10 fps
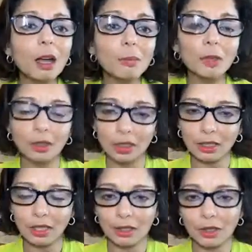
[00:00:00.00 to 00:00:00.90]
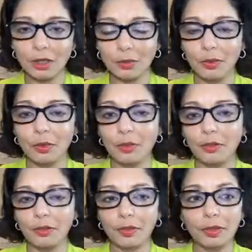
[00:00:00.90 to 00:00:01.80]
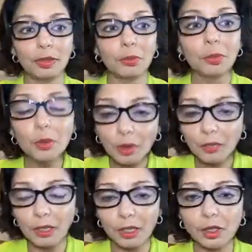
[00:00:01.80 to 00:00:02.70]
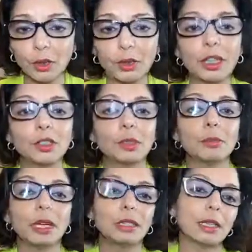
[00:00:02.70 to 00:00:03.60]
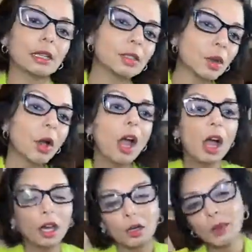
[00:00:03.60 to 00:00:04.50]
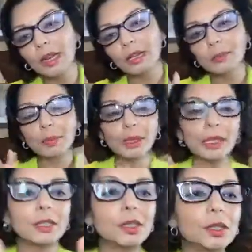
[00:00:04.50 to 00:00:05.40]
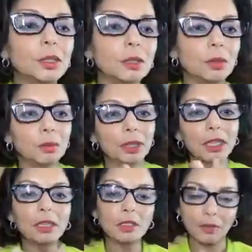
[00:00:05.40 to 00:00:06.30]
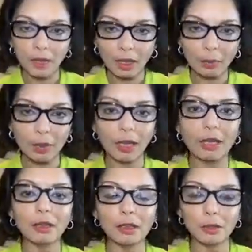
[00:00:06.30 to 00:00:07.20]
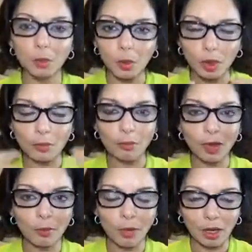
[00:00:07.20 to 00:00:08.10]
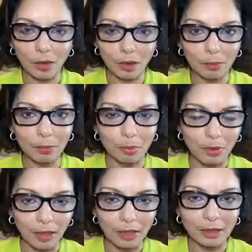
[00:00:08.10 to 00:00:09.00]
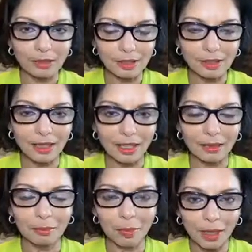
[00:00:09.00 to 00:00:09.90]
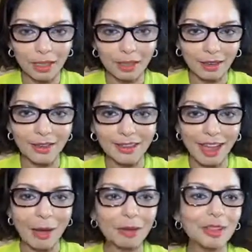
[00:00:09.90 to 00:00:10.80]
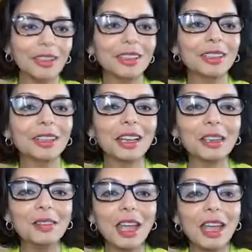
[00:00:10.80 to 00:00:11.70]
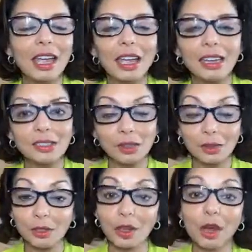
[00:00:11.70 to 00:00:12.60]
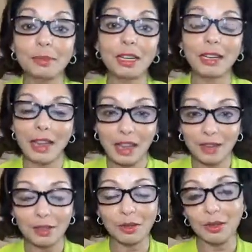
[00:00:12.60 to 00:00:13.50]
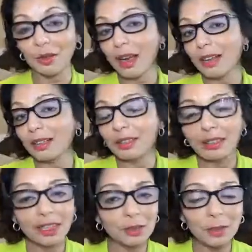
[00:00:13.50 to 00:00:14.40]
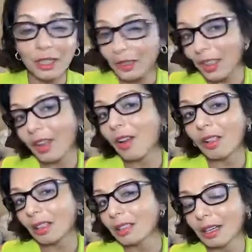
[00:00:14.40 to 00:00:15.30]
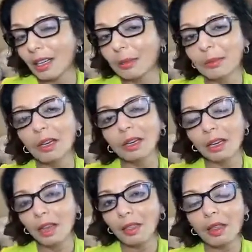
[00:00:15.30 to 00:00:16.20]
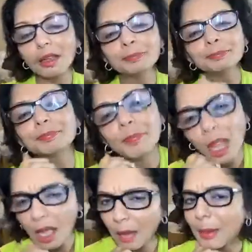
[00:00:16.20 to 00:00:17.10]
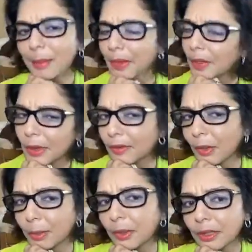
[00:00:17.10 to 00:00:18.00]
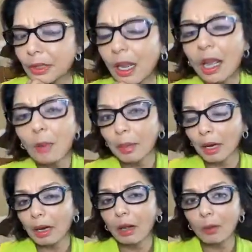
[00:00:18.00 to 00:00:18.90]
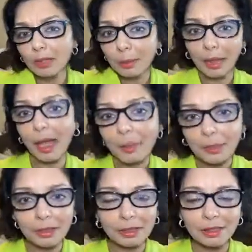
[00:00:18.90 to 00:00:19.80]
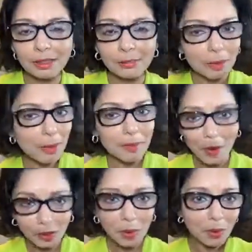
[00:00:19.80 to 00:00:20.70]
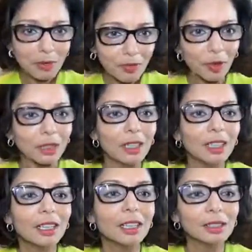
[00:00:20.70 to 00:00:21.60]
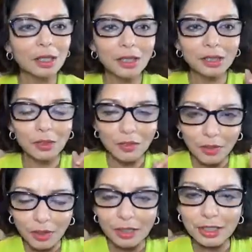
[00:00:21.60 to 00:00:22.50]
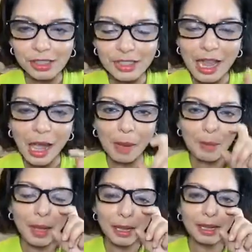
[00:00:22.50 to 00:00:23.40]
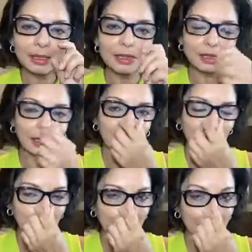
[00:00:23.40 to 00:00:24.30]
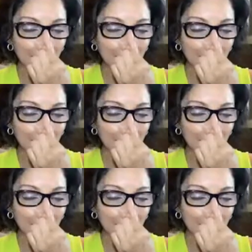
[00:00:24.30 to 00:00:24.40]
you need to get to the root of the root of the issue, and that's your mindset. So a great place to begin developing this more of what I call bright light outlook on life is to adopt an attitude of gratitude. Guys, we hear that all the time, right? And I thought, I'm a pretty grateful person, but when something happens, maybe I'm not so grateful, right? So it's the first step I had to take